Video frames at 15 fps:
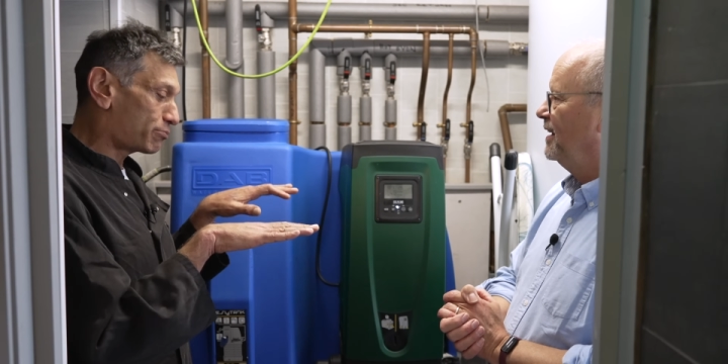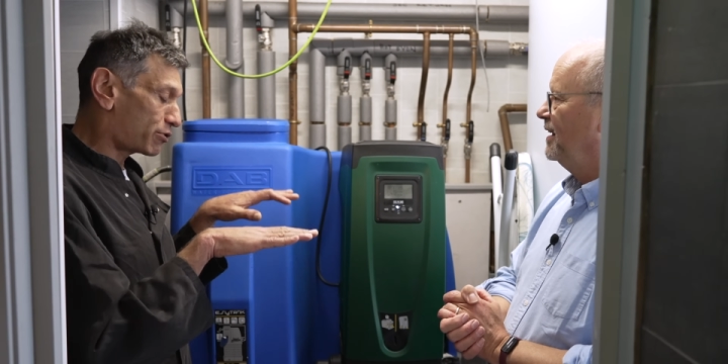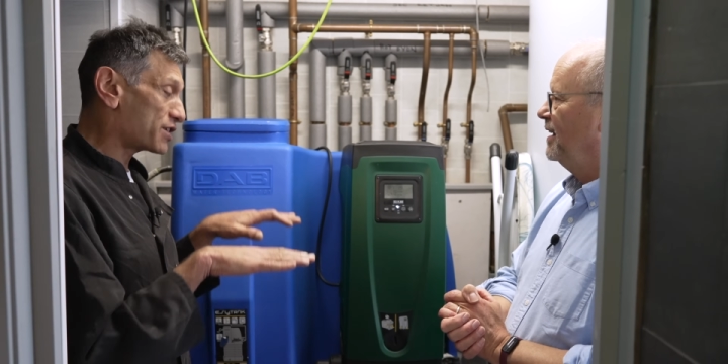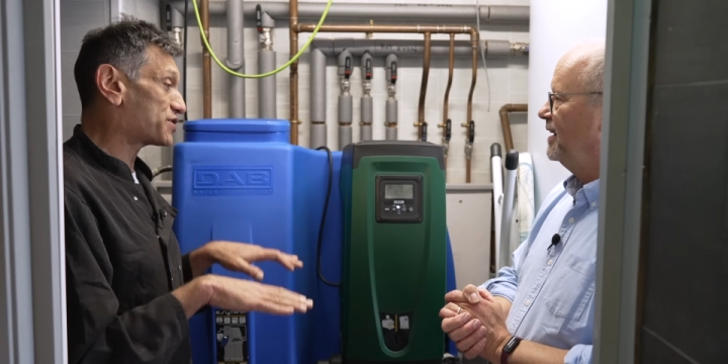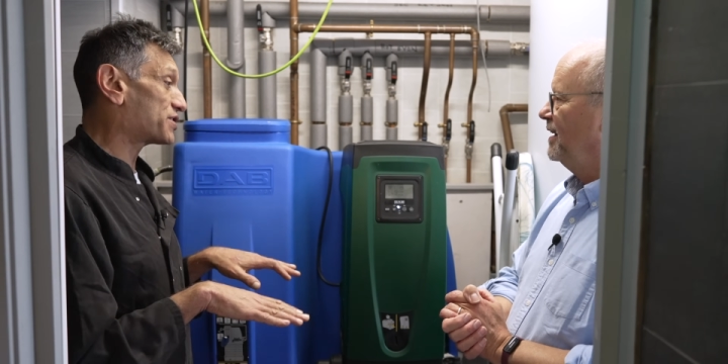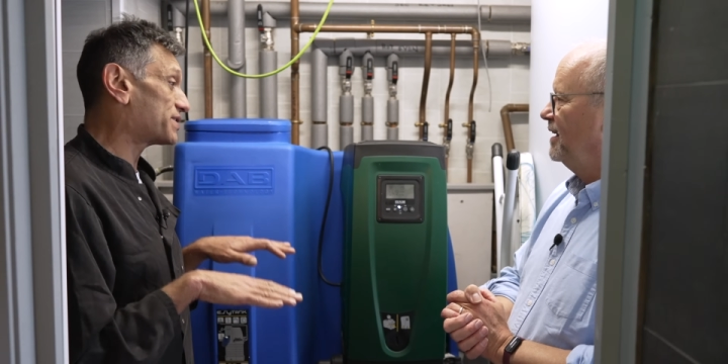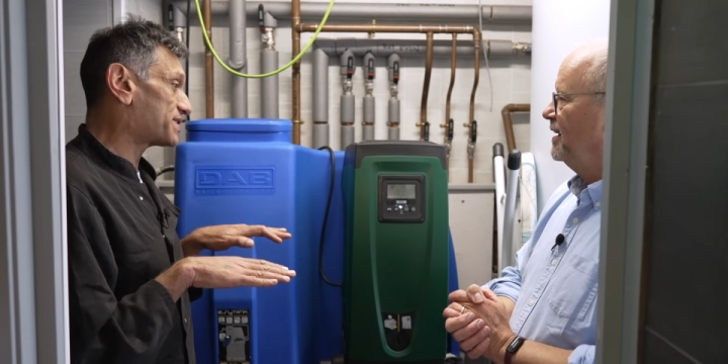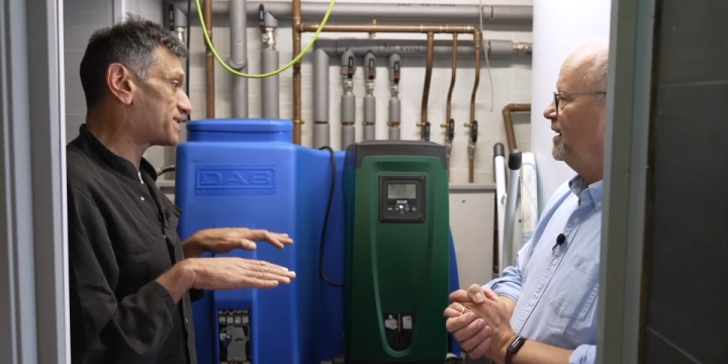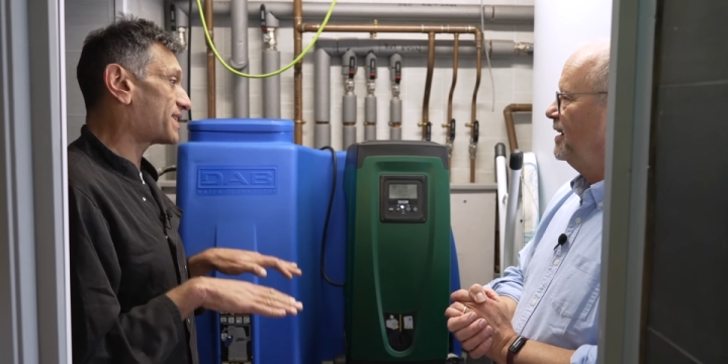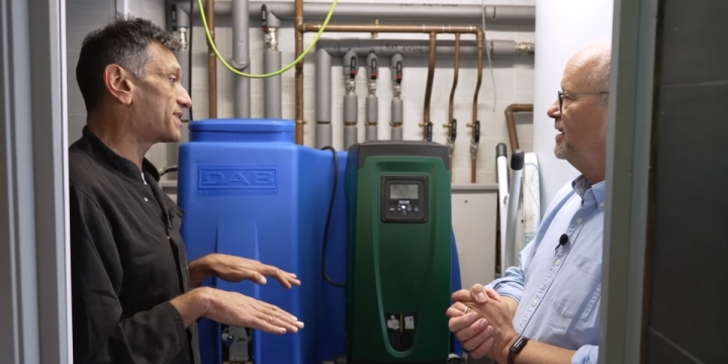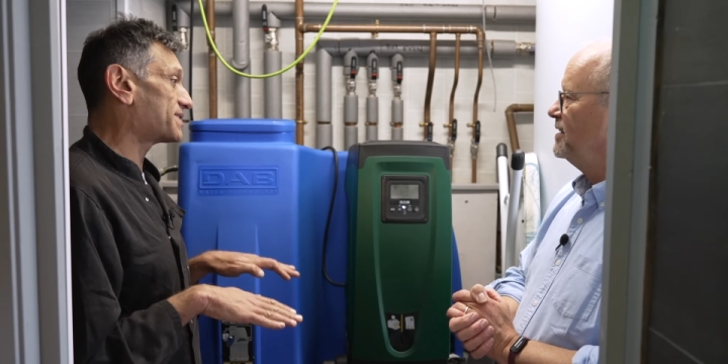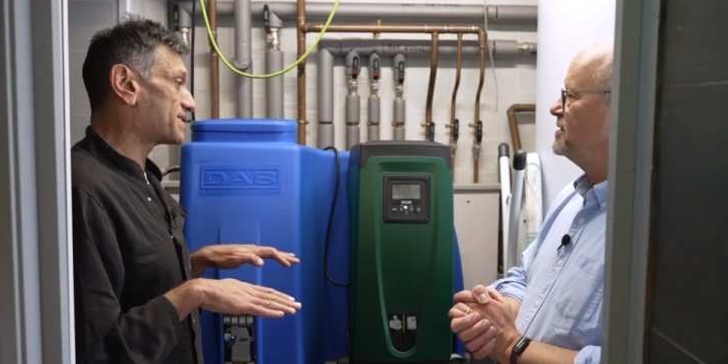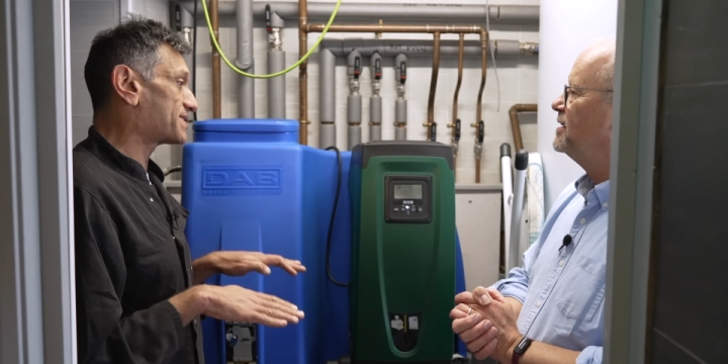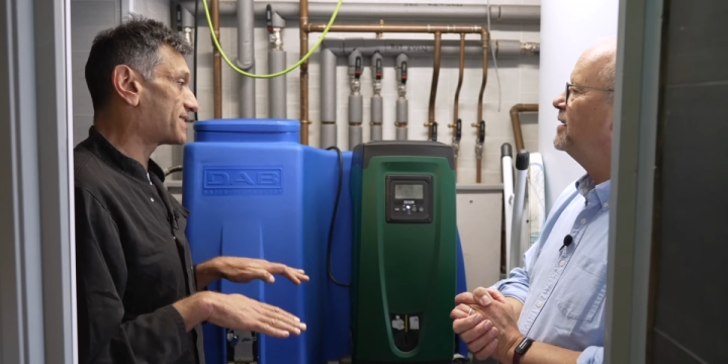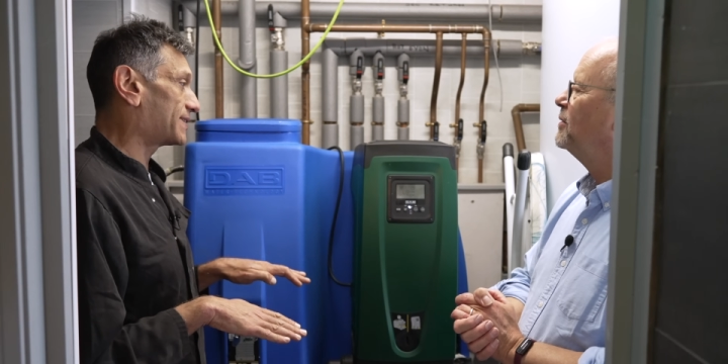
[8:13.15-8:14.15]
pressure
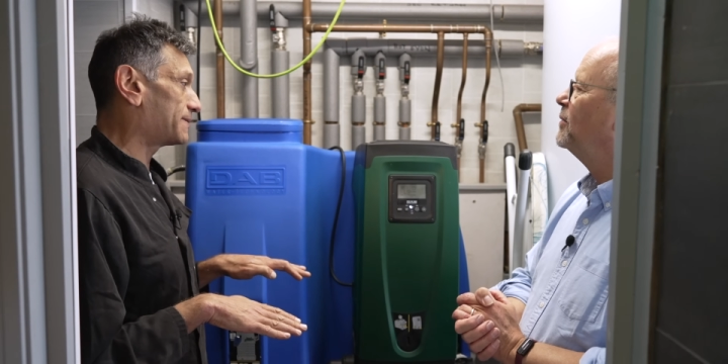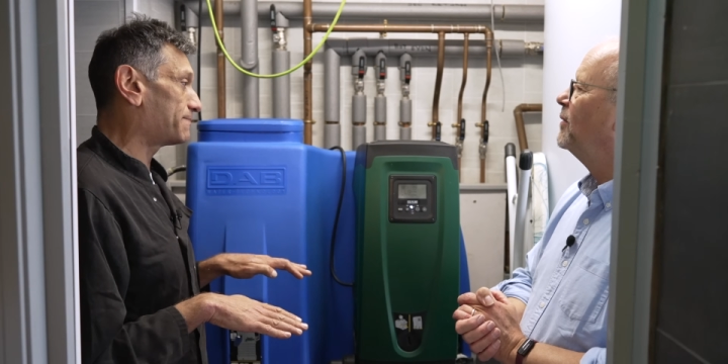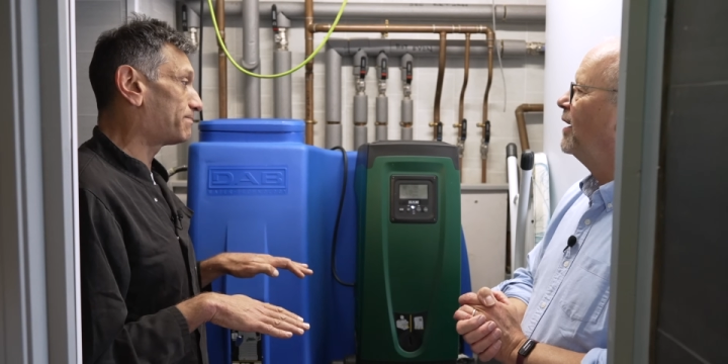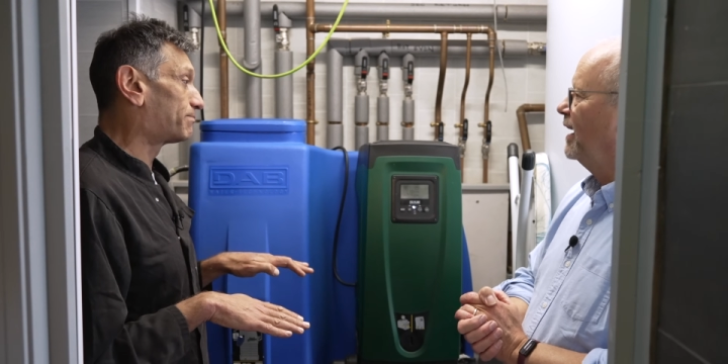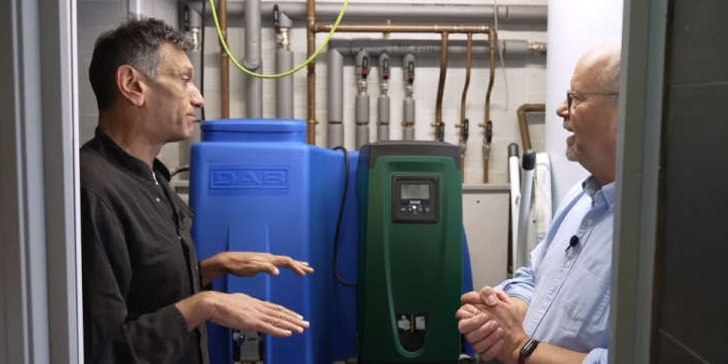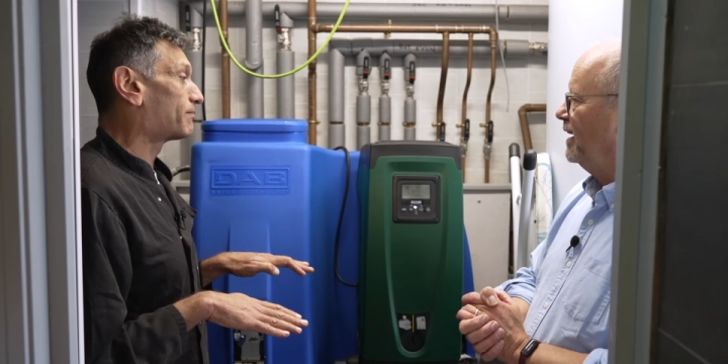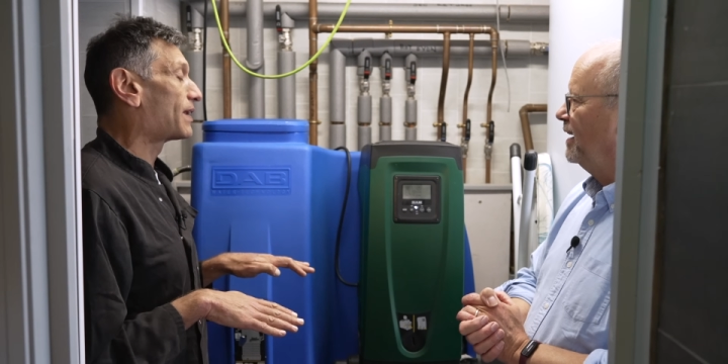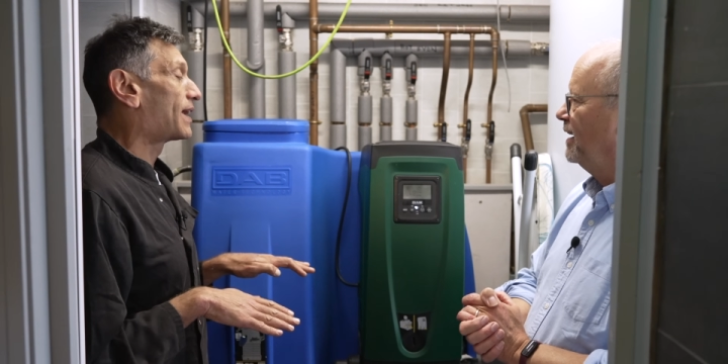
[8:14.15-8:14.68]
stays the same. Right.